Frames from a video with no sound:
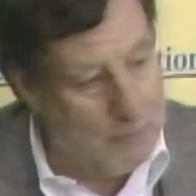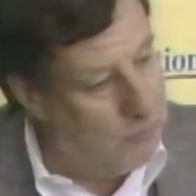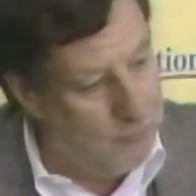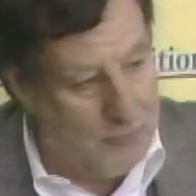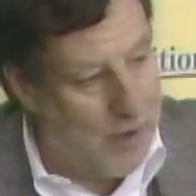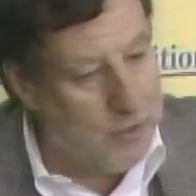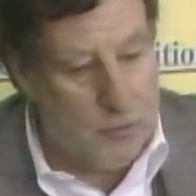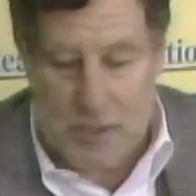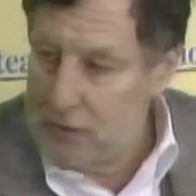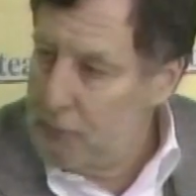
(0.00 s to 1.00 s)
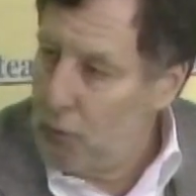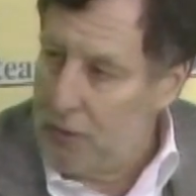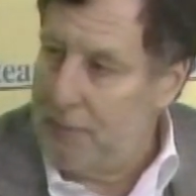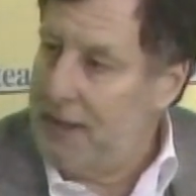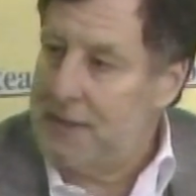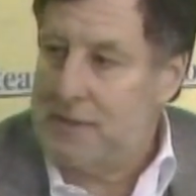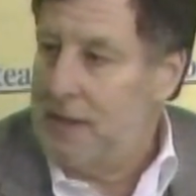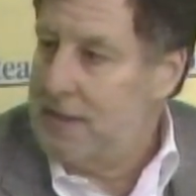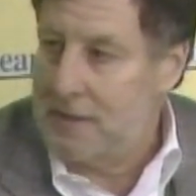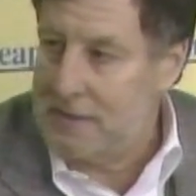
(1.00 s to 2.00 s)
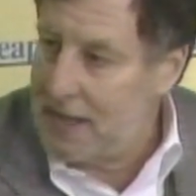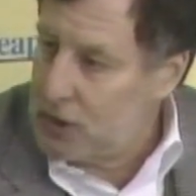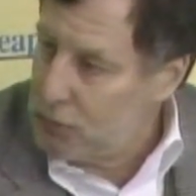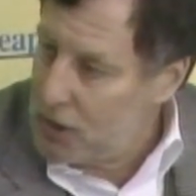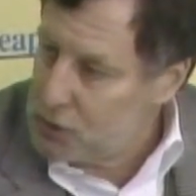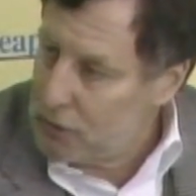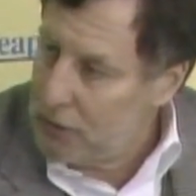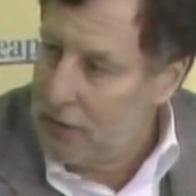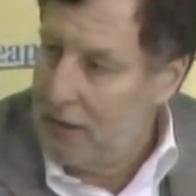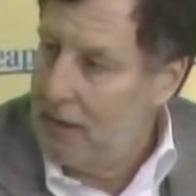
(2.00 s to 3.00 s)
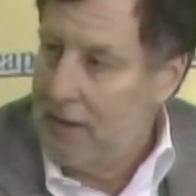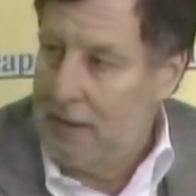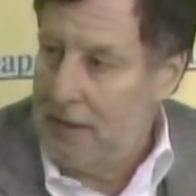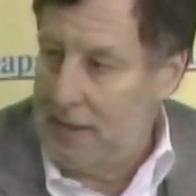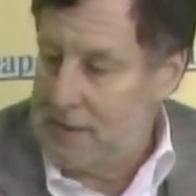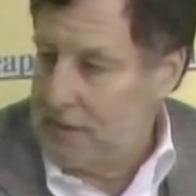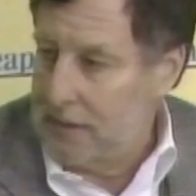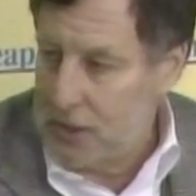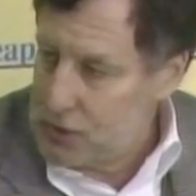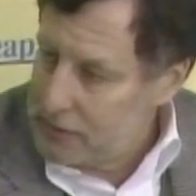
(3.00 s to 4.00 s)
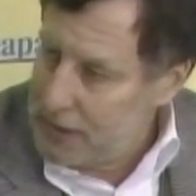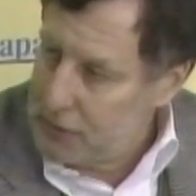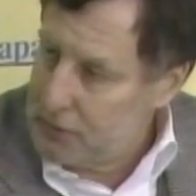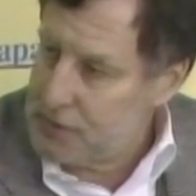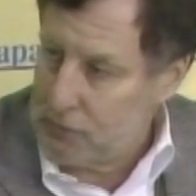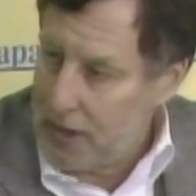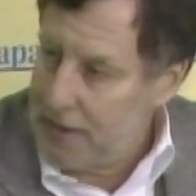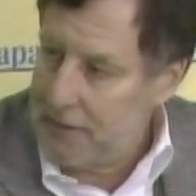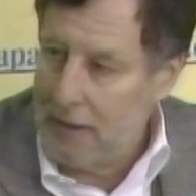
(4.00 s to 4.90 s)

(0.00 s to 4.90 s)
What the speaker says: find out who's on the board. I mean, it's the state treasurer, it's legislators, right?